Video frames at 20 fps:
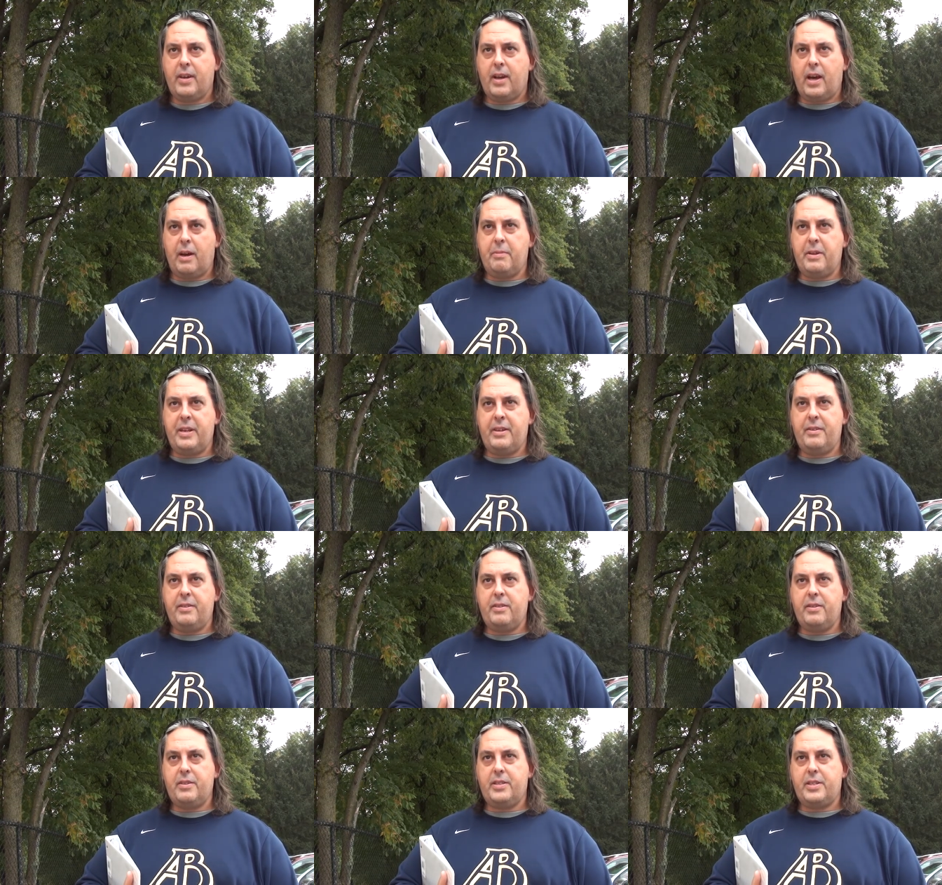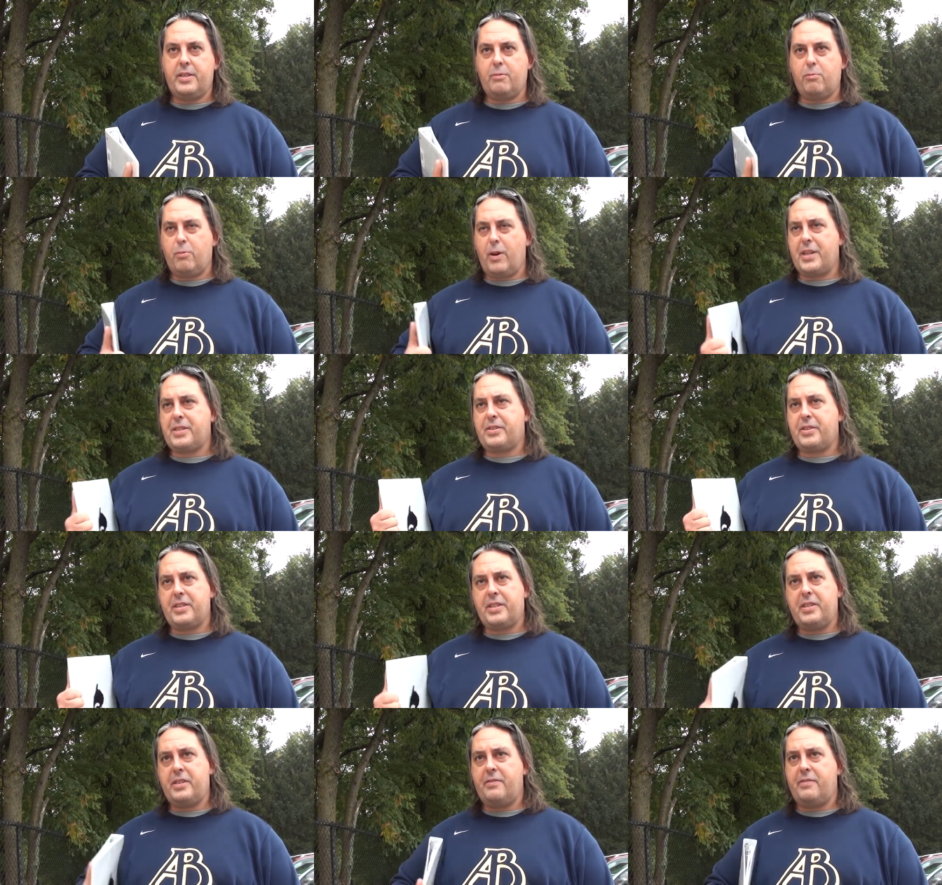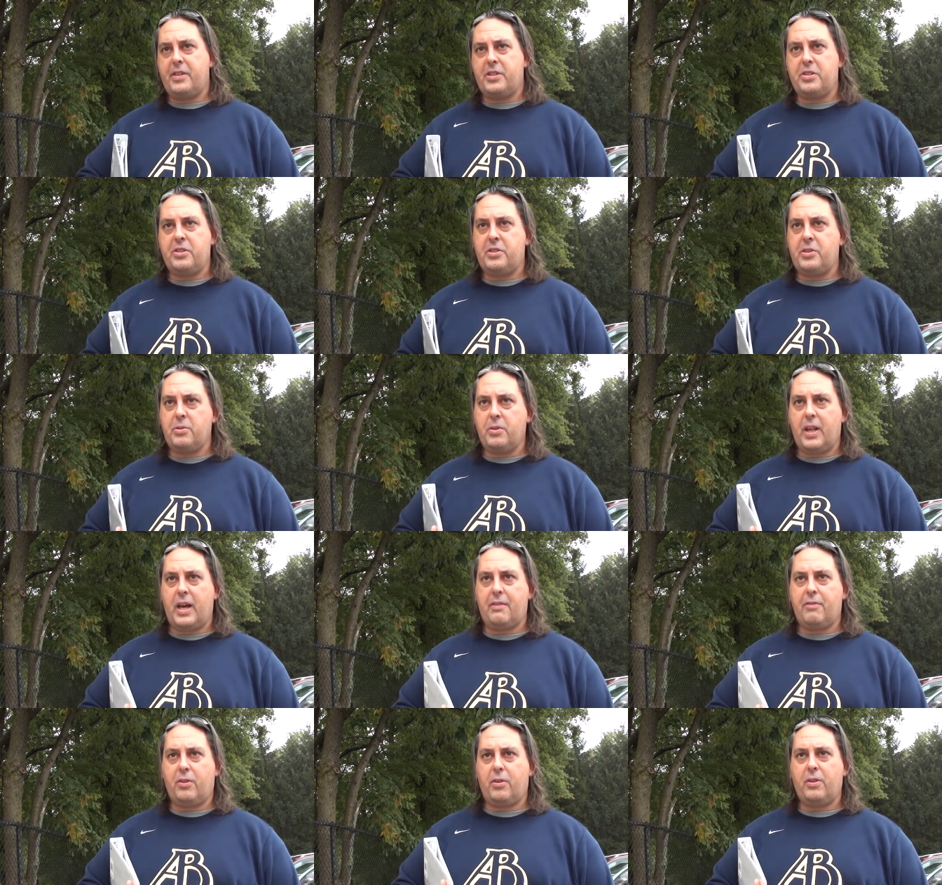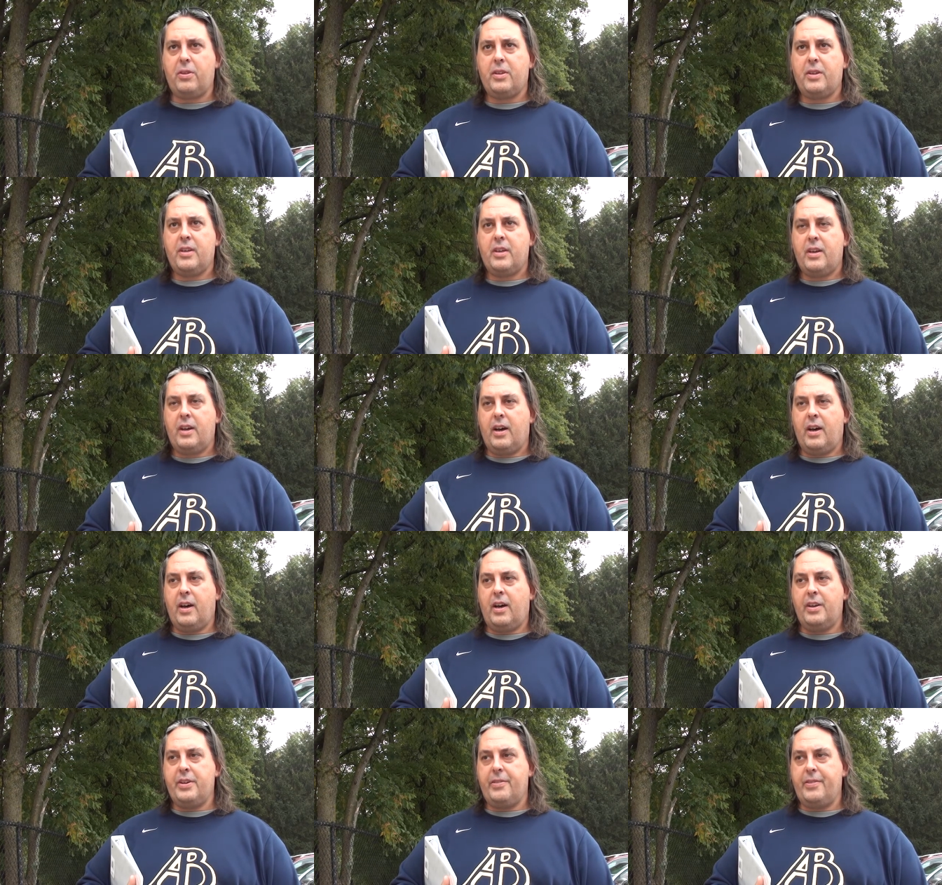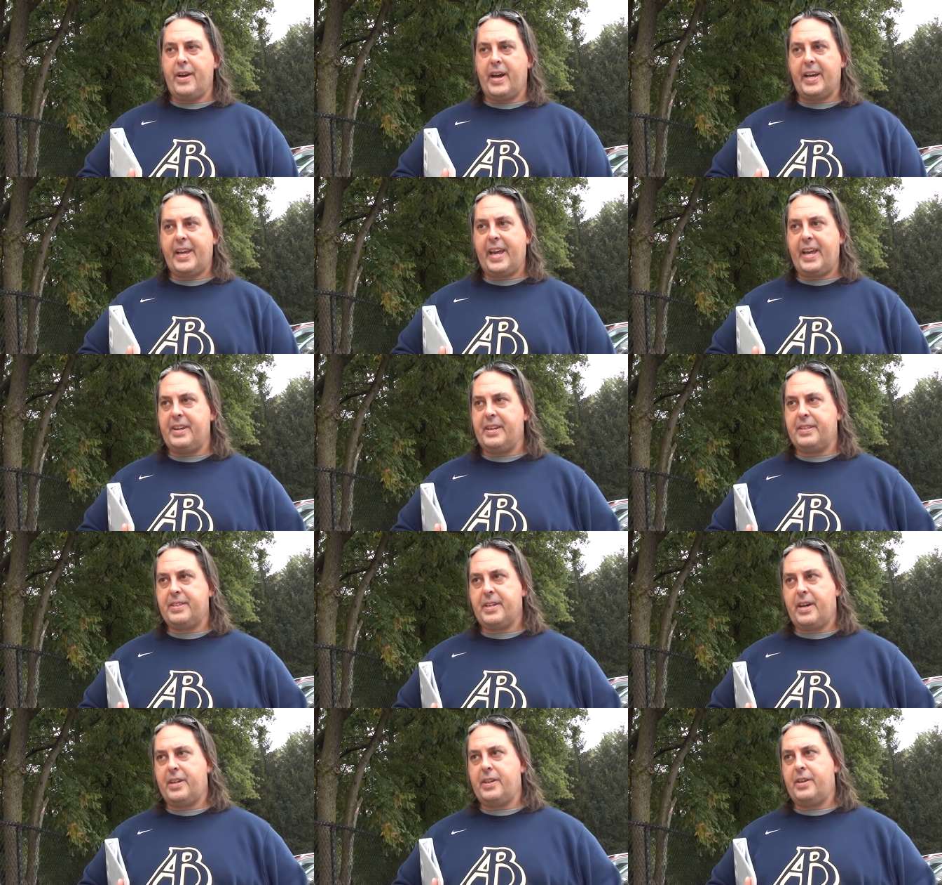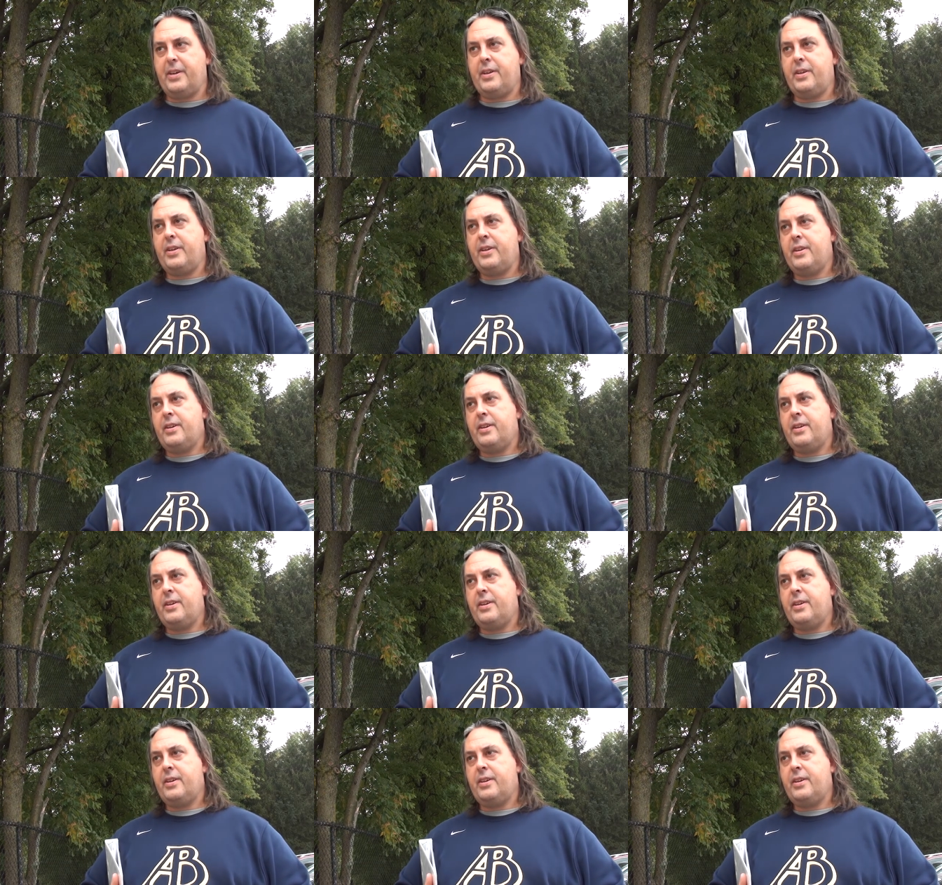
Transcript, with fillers: I mean, to wrestle at the Division two level, uh, you're not getting a ton of